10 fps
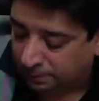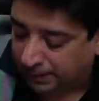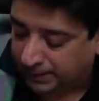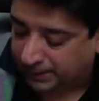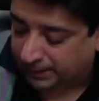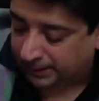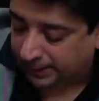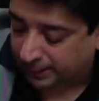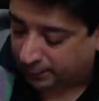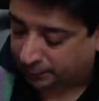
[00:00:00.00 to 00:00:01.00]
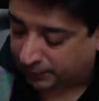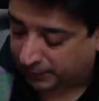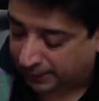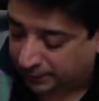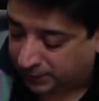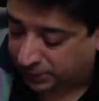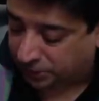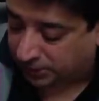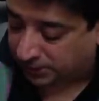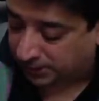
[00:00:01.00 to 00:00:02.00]
paste the link of the live
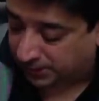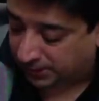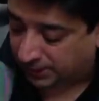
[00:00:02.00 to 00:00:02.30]
session